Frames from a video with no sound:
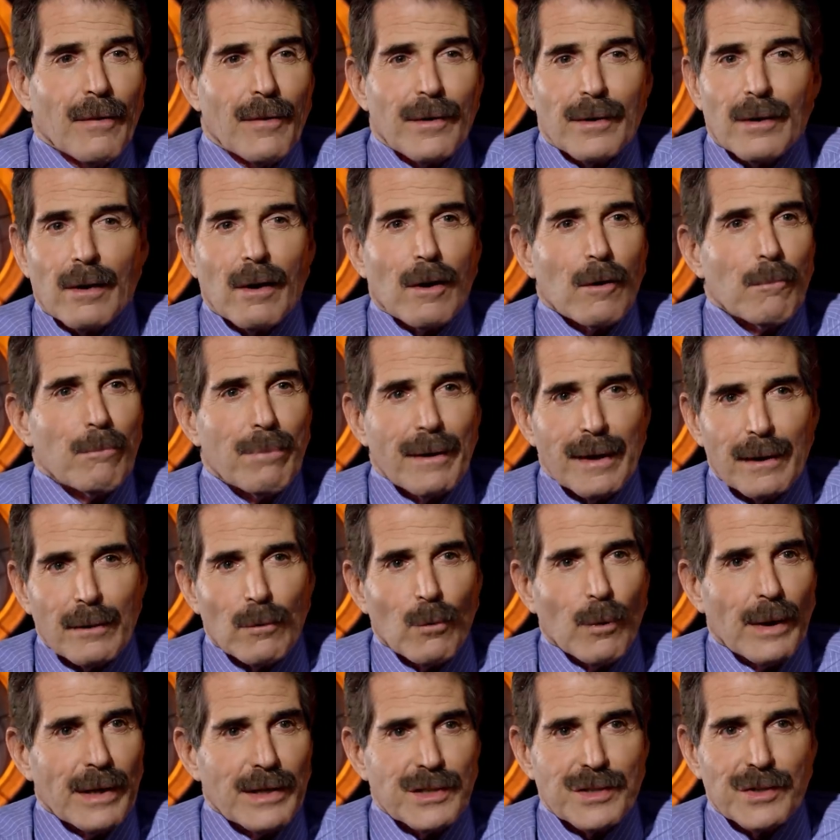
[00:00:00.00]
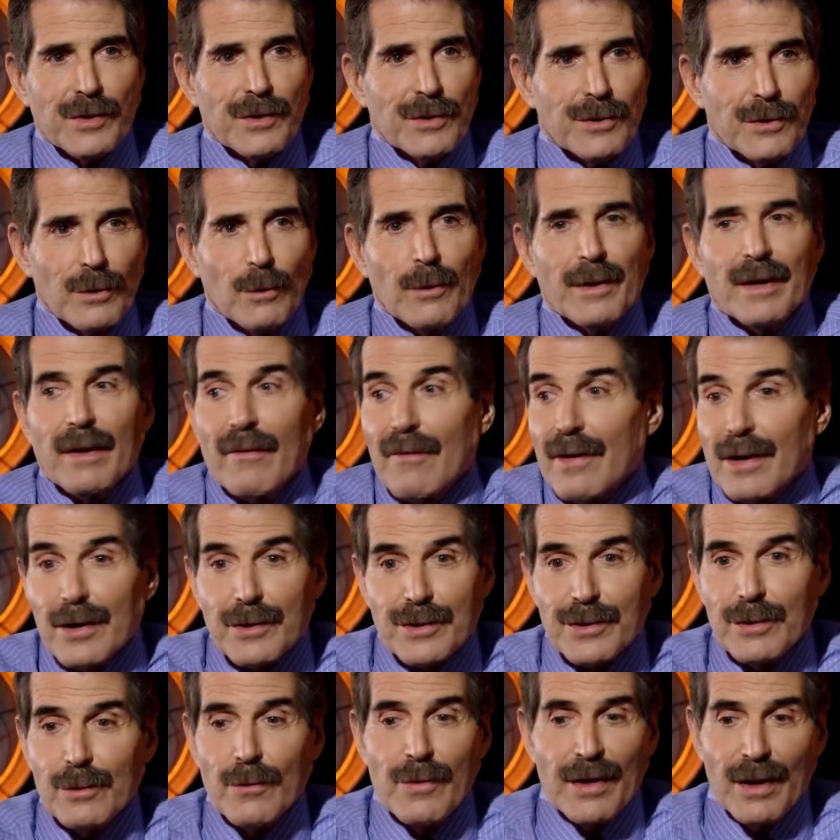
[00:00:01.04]
There are better ways to do it. And there,
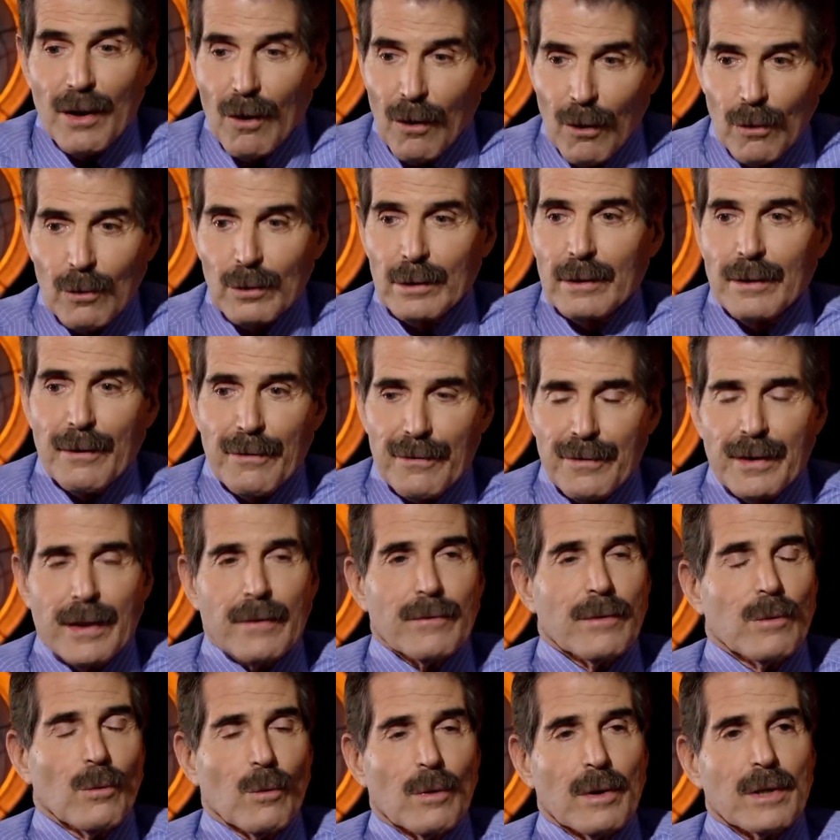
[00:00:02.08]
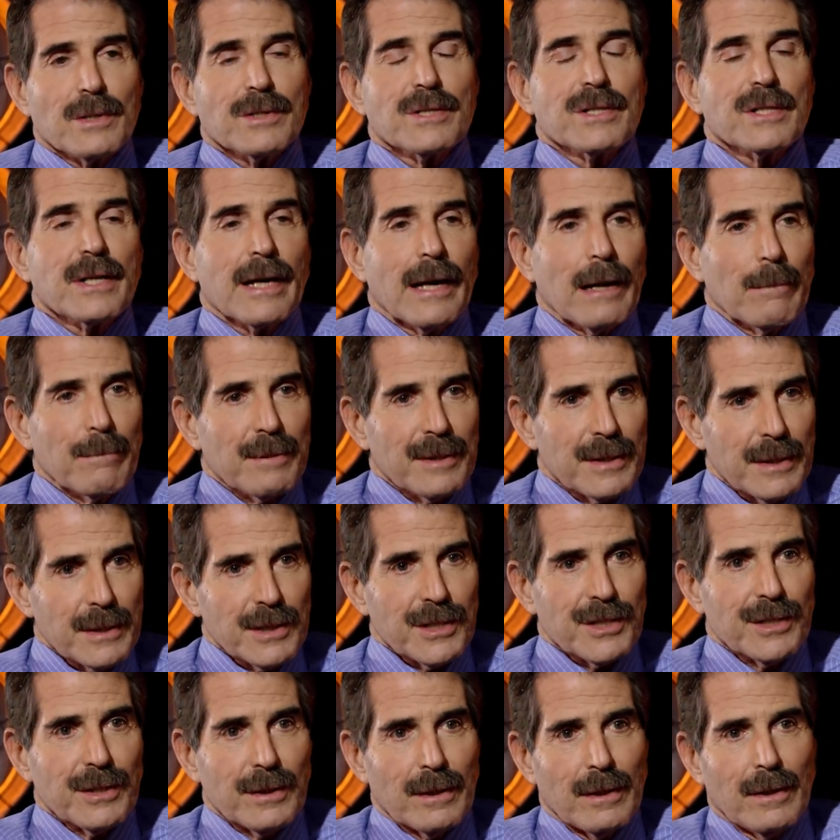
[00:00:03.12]
too, the only thing that works is
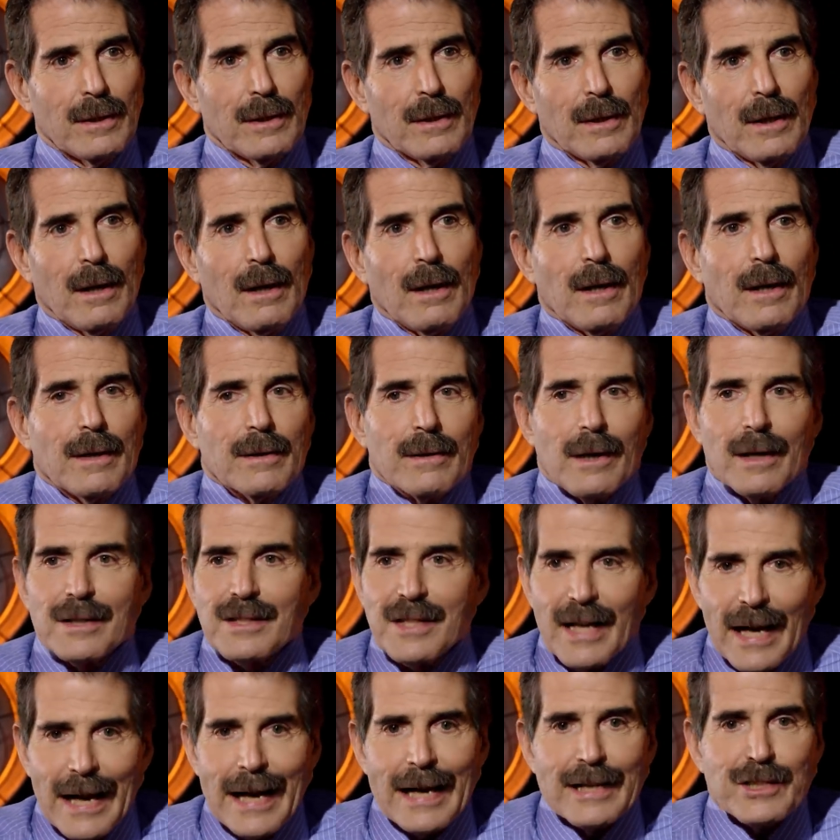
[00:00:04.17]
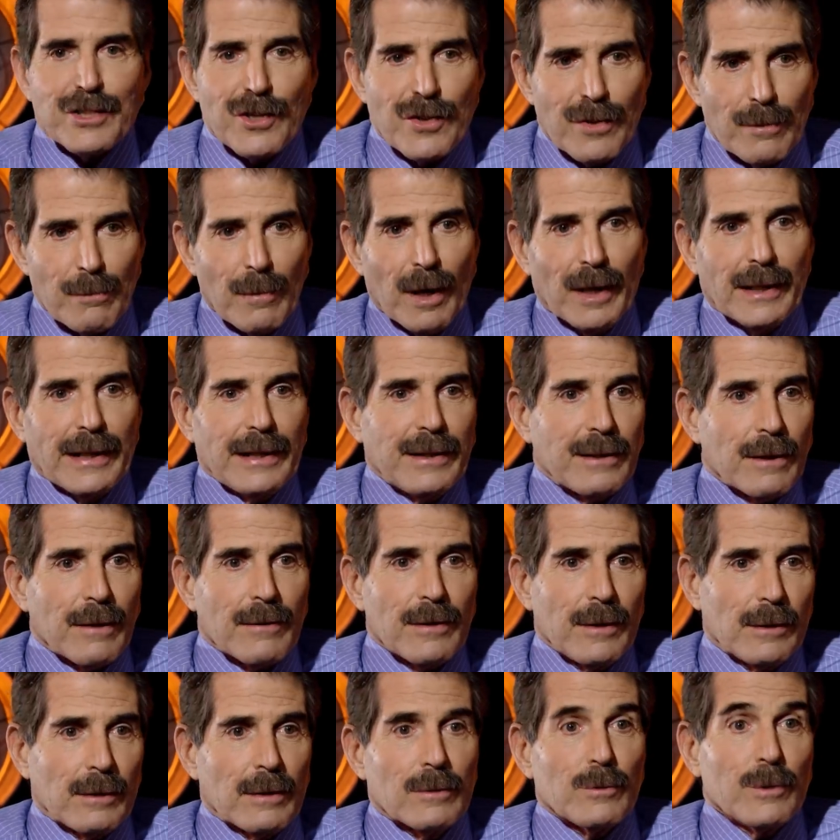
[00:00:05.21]
competition. Attach the money to,
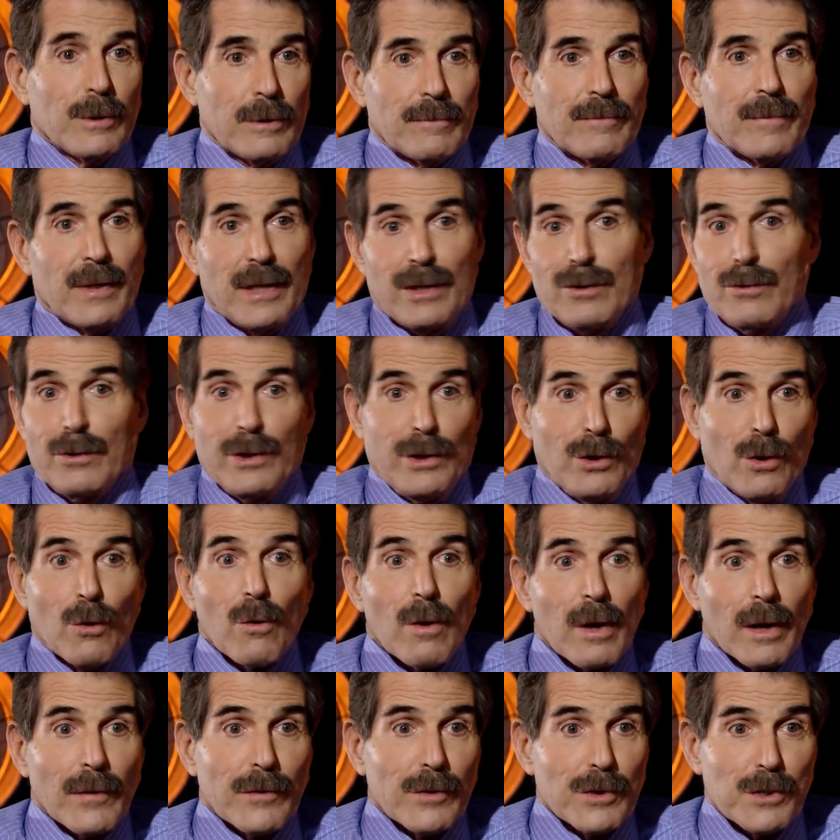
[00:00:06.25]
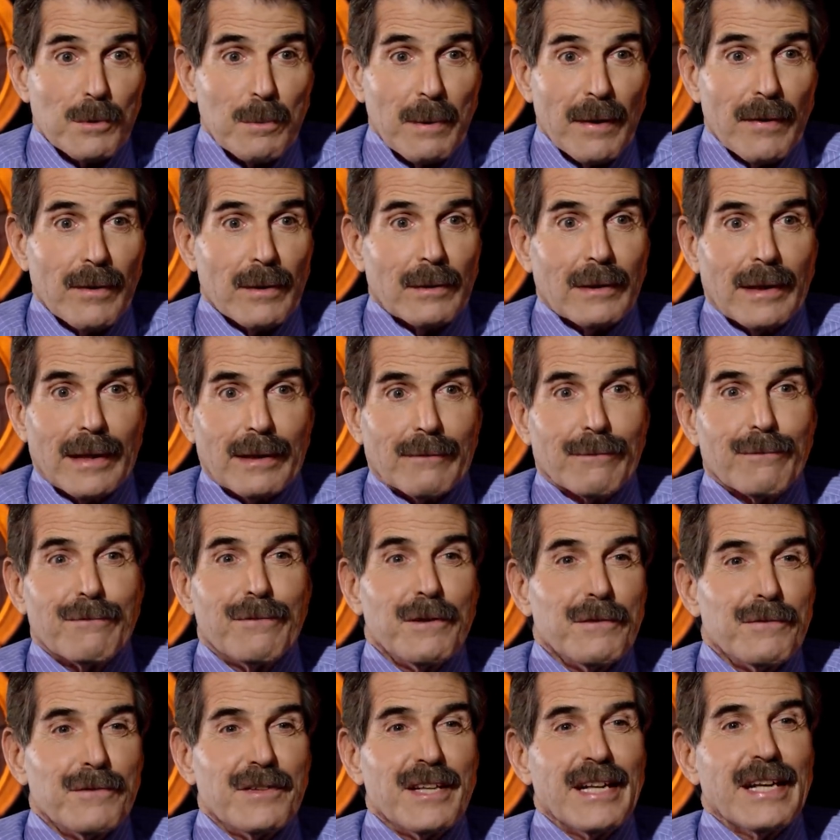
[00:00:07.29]
you know, in New York, they're spending like
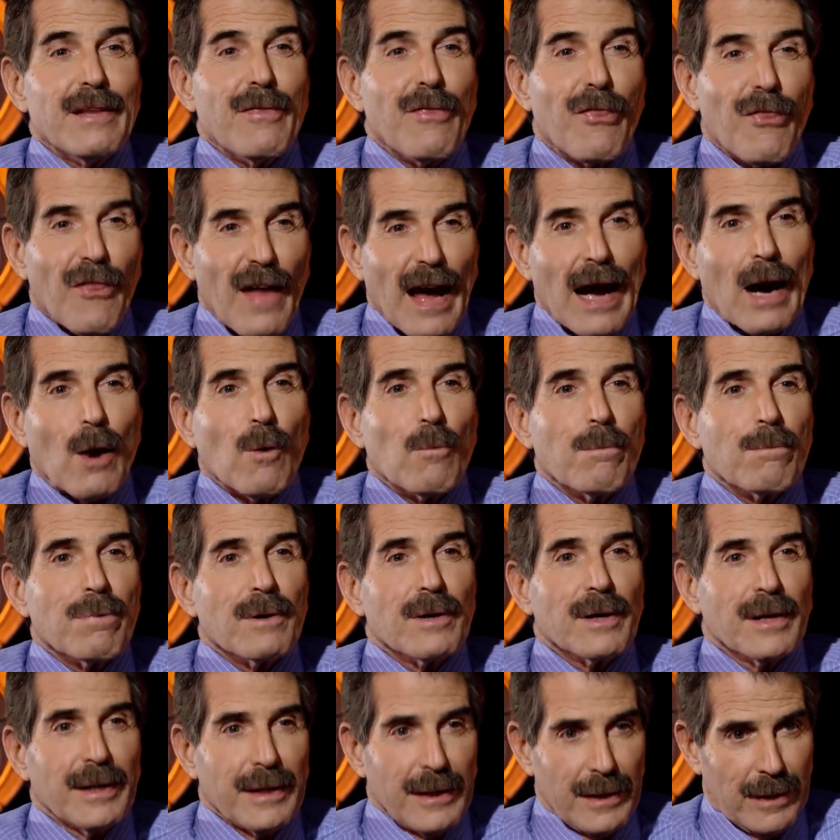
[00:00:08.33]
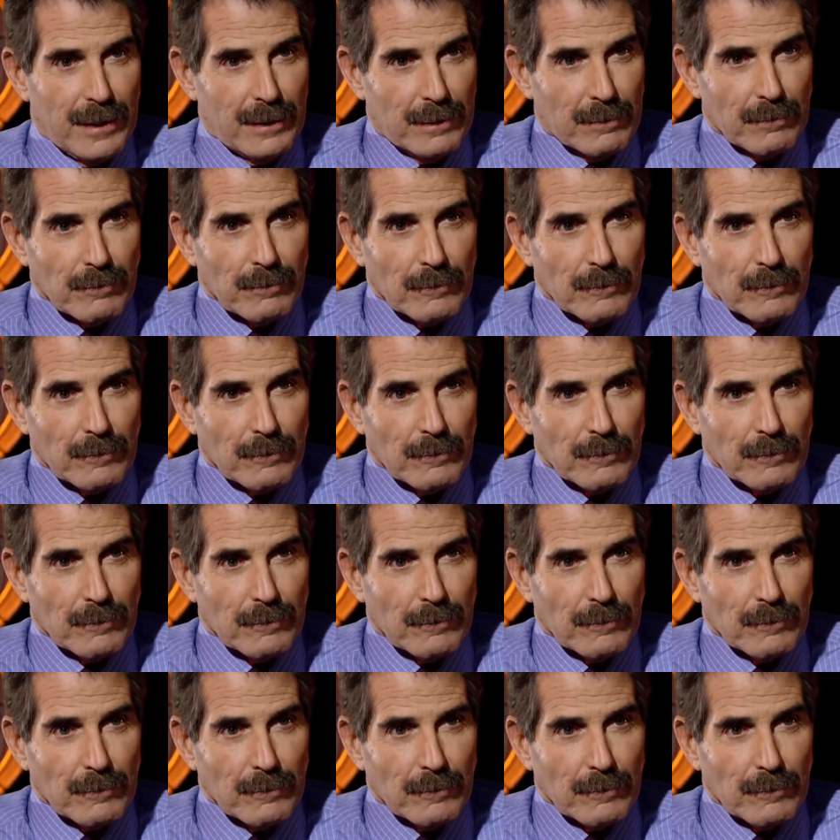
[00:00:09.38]
fifteen thousand per kid.